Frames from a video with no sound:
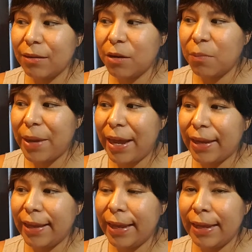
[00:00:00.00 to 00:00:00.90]
go back
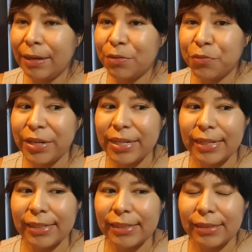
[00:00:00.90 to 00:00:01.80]
and read
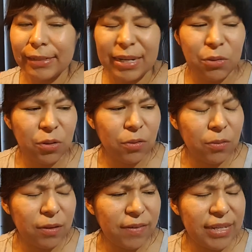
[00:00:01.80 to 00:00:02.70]
it. I don't
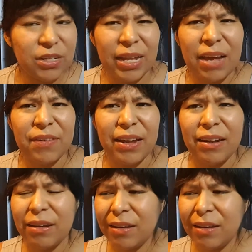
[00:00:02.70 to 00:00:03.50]
know if I still have it.